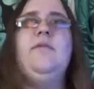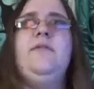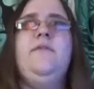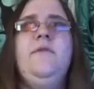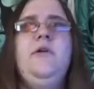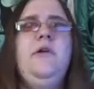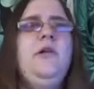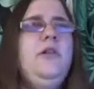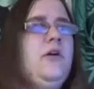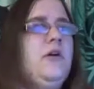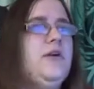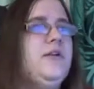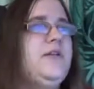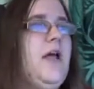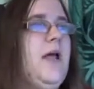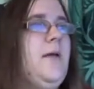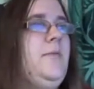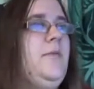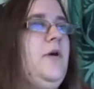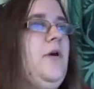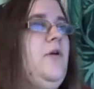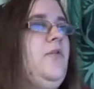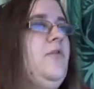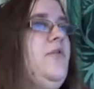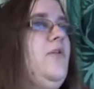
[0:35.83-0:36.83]
a very long
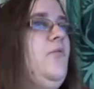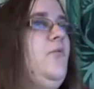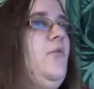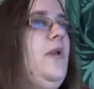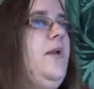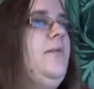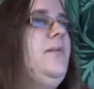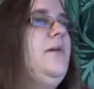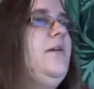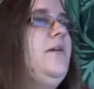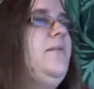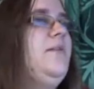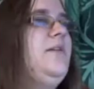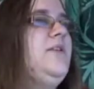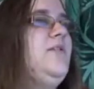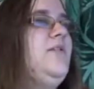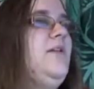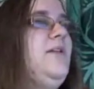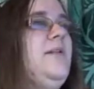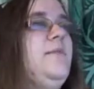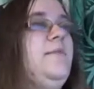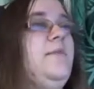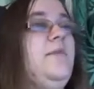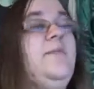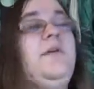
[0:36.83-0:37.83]
time ago, so what I'm going to be
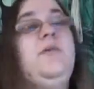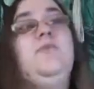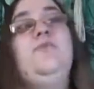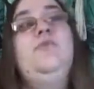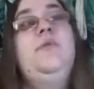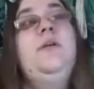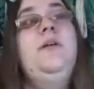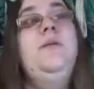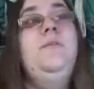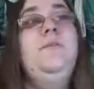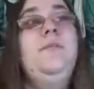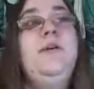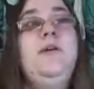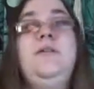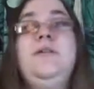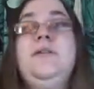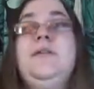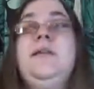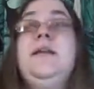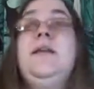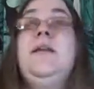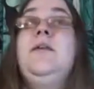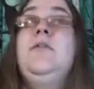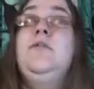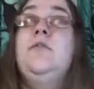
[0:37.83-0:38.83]
doing is I'm going to be
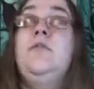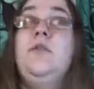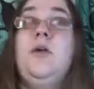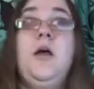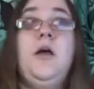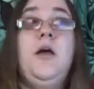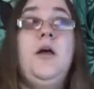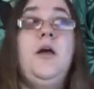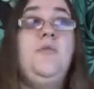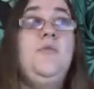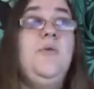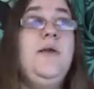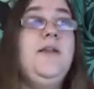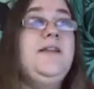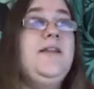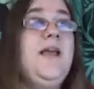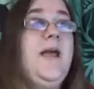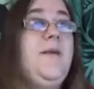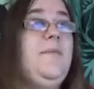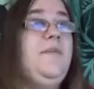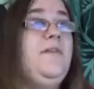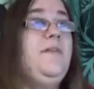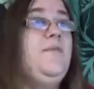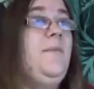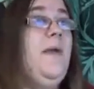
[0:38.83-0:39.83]
rebuilding Red
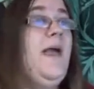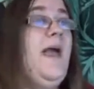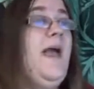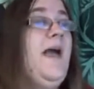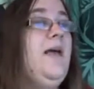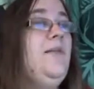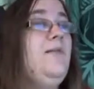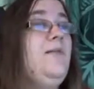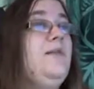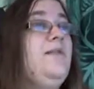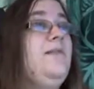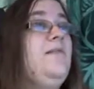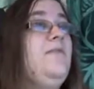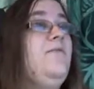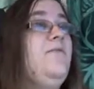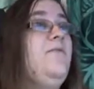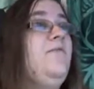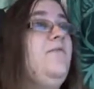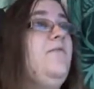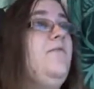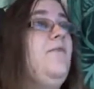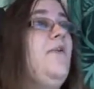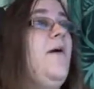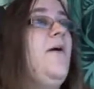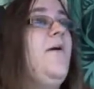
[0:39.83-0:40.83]
Diamonds Palace
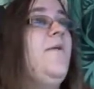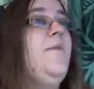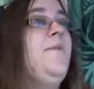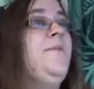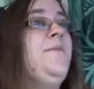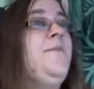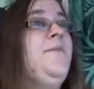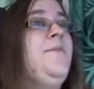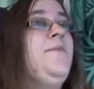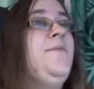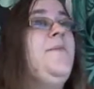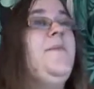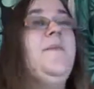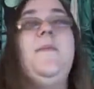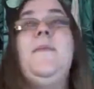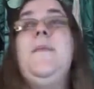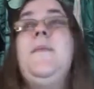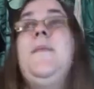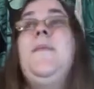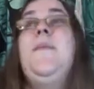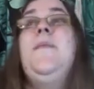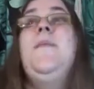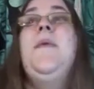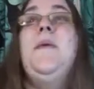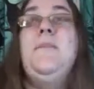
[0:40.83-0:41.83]

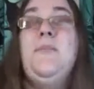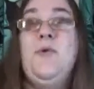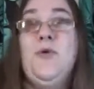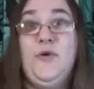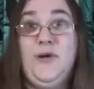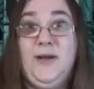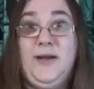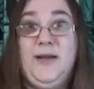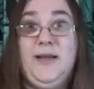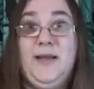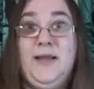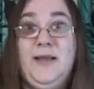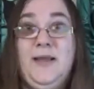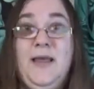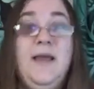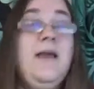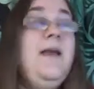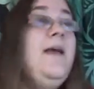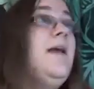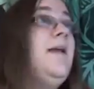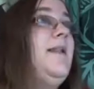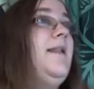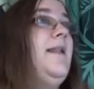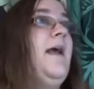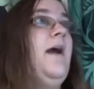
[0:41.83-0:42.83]
from memory.
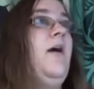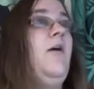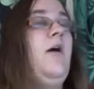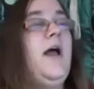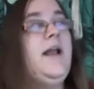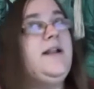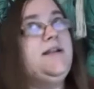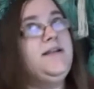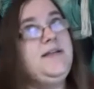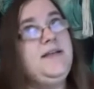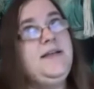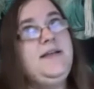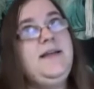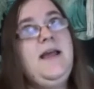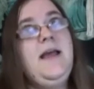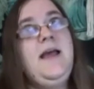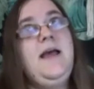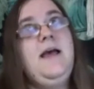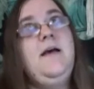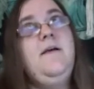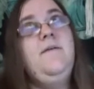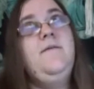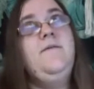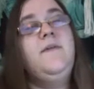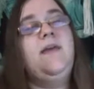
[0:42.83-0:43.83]
Now, I did
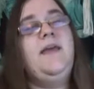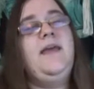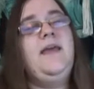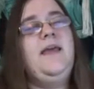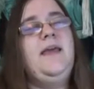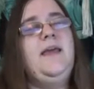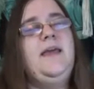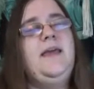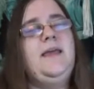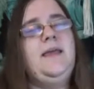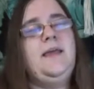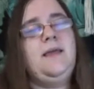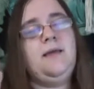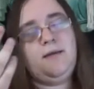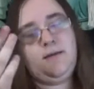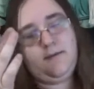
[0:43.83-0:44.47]
have a